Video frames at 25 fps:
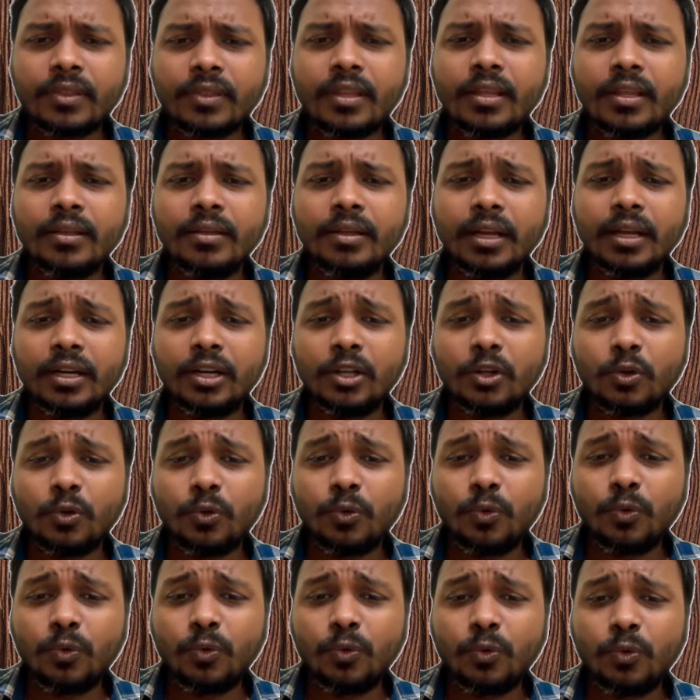and the
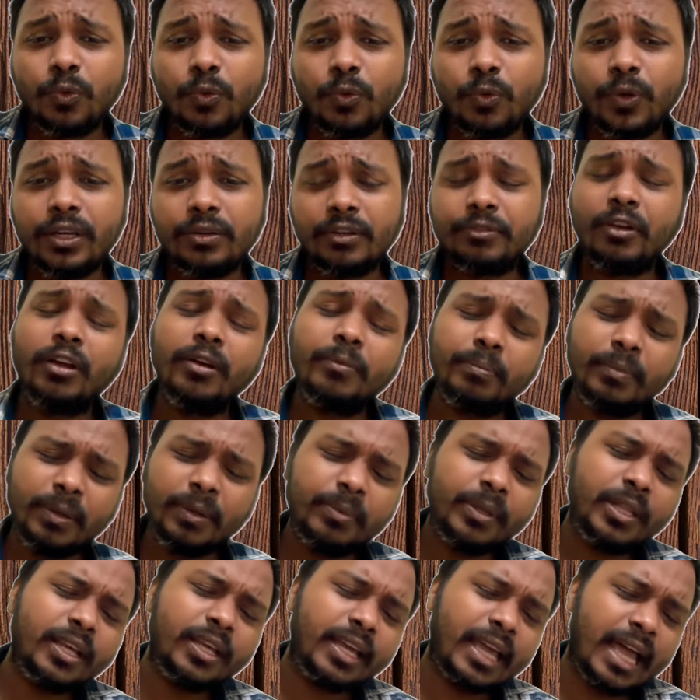queen to f, or
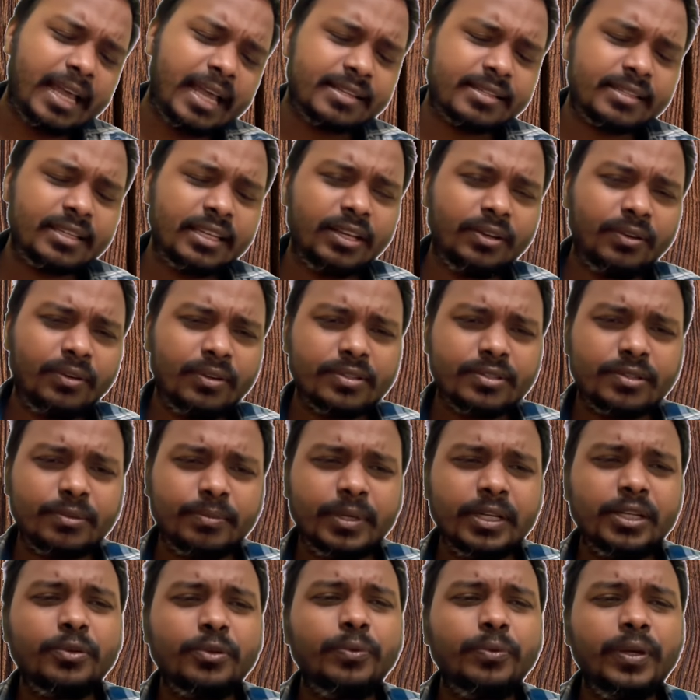maybe the castling also,
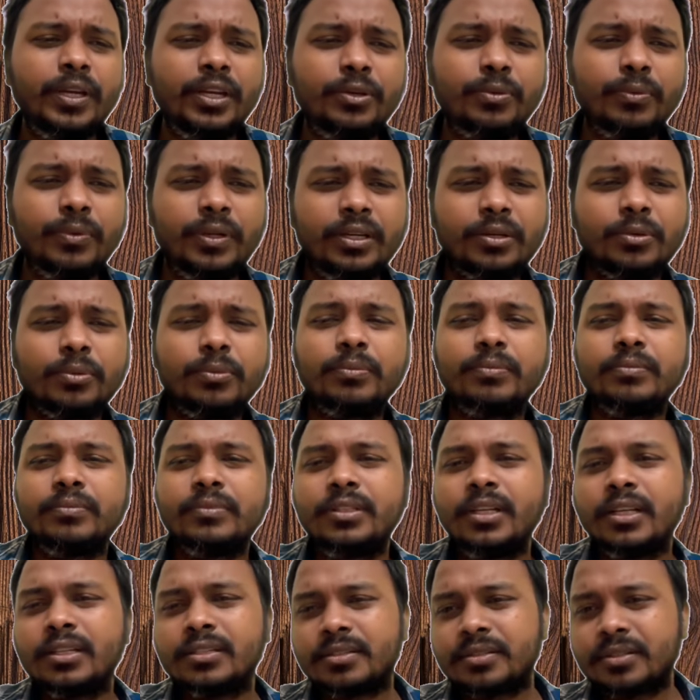but queen to e2,
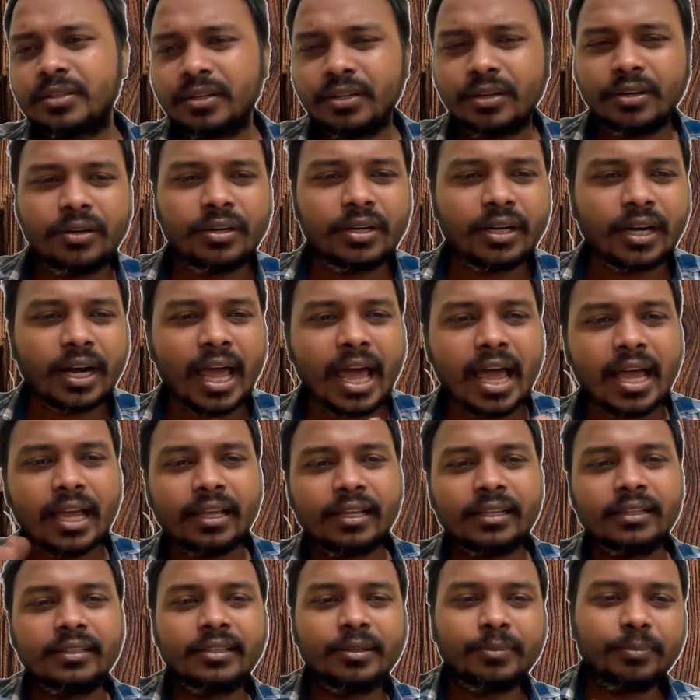just
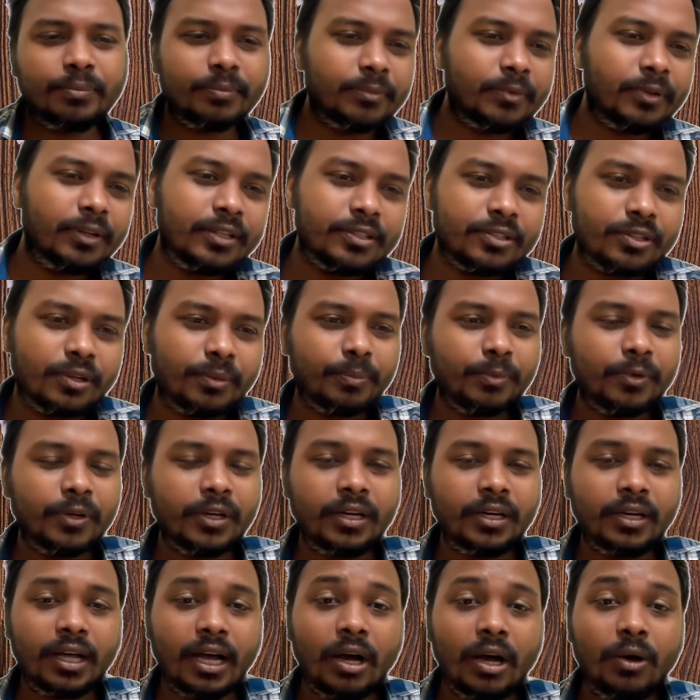drag his
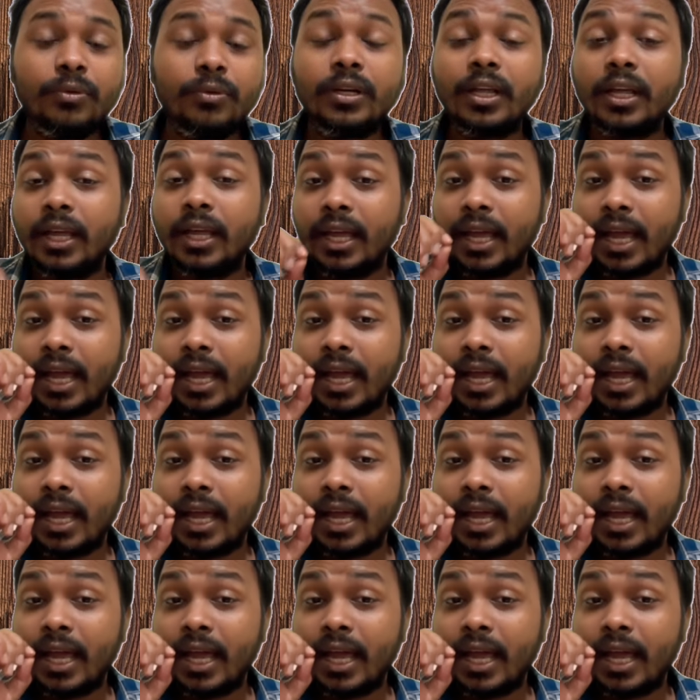opponent out.